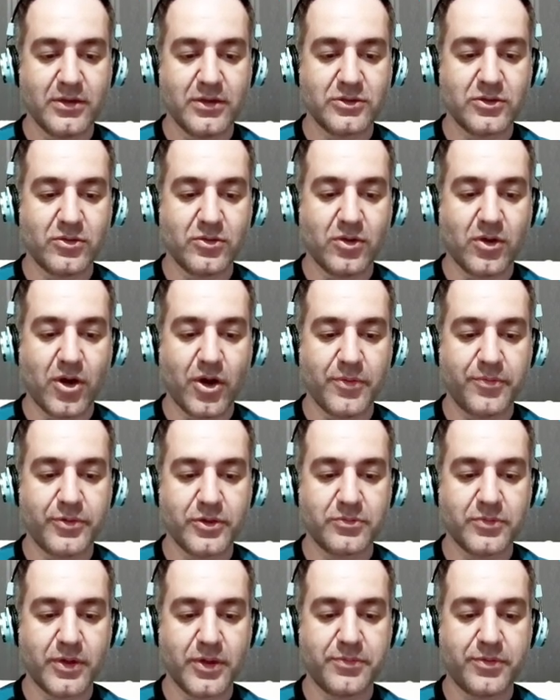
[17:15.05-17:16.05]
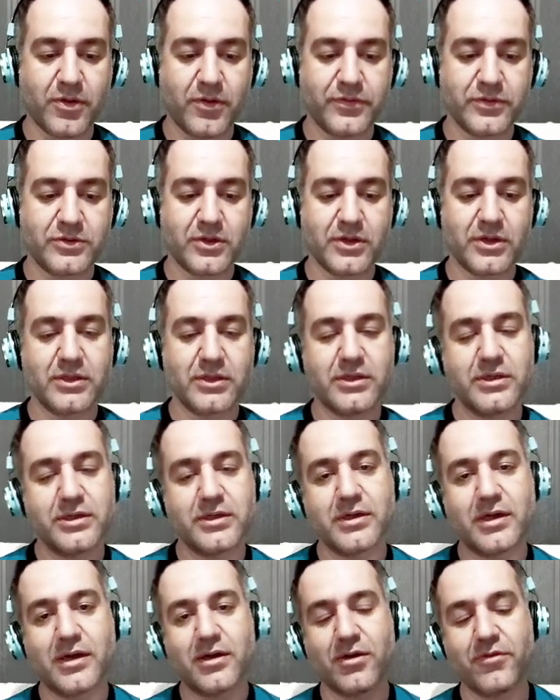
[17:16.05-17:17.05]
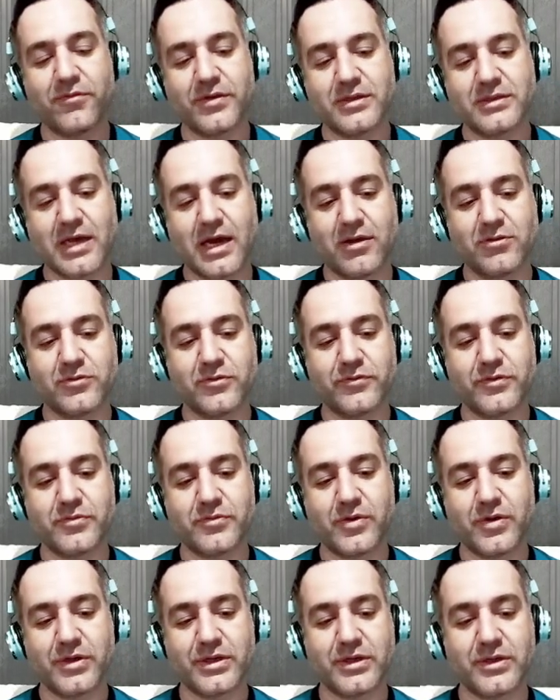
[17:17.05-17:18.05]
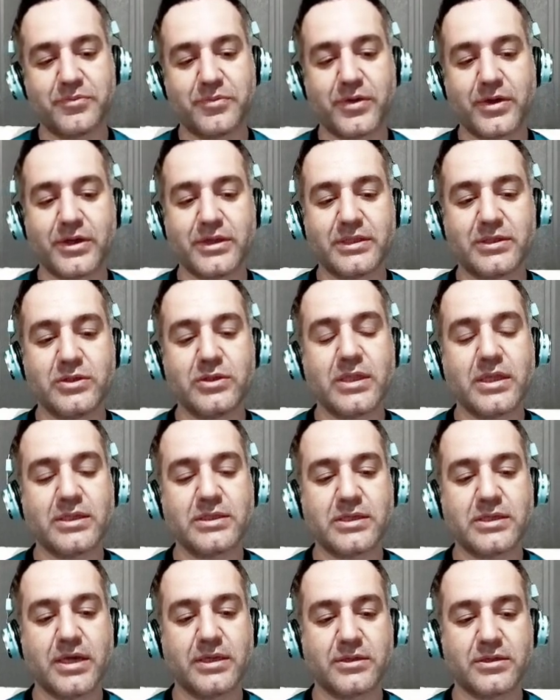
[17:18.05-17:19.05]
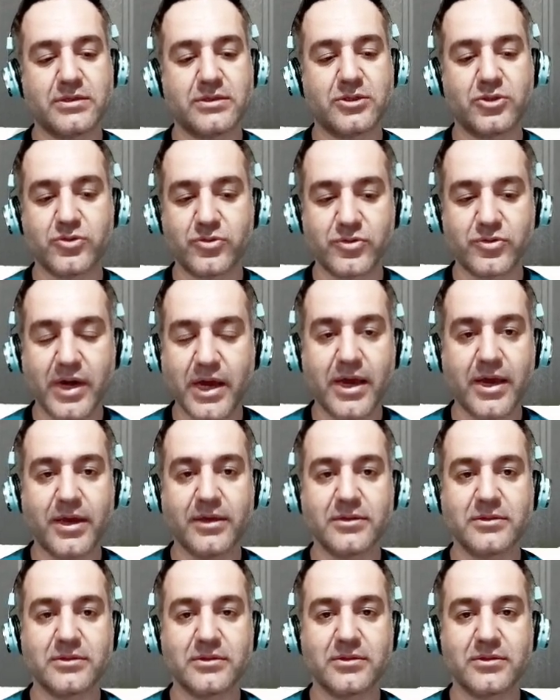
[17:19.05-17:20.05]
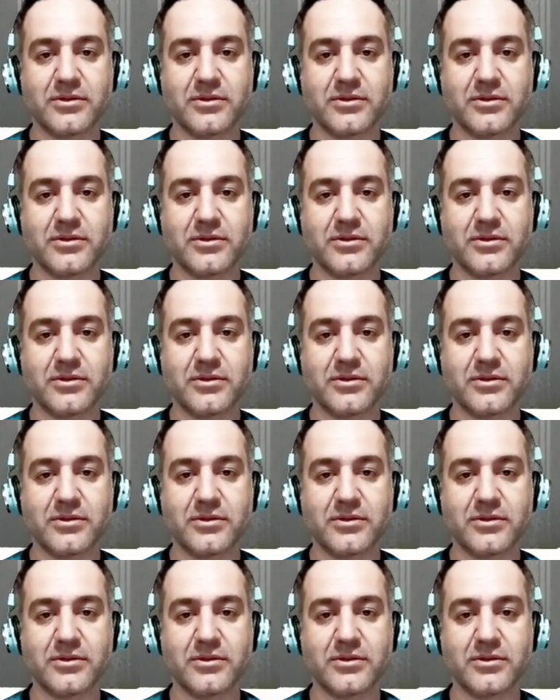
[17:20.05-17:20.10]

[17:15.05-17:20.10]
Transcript: So I put my profit target here and I went out of the market, but I didn't take this trade.